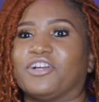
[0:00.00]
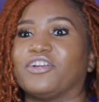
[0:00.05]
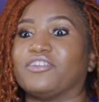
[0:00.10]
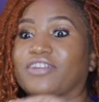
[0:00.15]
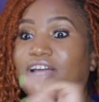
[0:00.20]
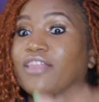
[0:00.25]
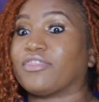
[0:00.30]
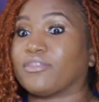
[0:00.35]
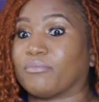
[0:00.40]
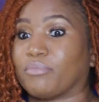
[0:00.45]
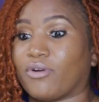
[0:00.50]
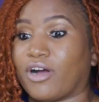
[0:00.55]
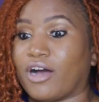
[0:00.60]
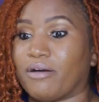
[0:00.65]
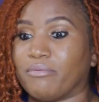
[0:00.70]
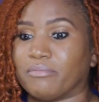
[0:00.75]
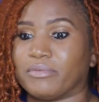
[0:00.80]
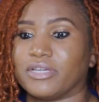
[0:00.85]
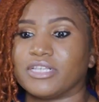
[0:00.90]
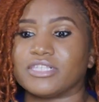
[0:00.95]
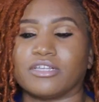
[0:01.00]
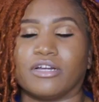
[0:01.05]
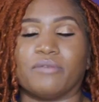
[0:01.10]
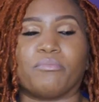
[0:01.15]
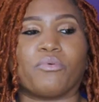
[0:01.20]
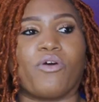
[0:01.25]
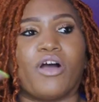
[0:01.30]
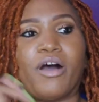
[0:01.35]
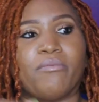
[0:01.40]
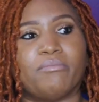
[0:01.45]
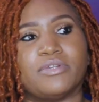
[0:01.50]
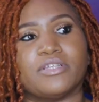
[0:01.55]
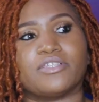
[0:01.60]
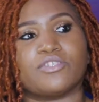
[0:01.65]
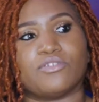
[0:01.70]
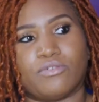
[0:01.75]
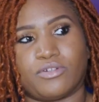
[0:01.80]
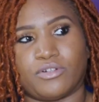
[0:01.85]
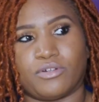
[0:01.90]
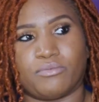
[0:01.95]
They're not the problem. It's a problem
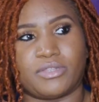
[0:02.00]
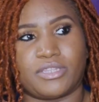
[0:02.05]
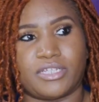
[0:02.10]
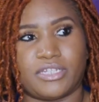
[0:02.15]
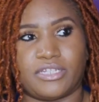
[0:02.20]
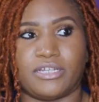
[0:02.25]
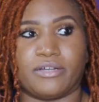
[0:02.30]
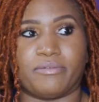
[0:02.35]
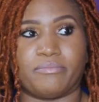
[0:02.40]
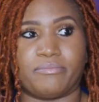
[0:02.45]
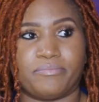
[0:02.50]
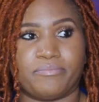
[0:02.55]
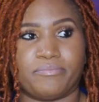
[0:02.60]
that's going on within them.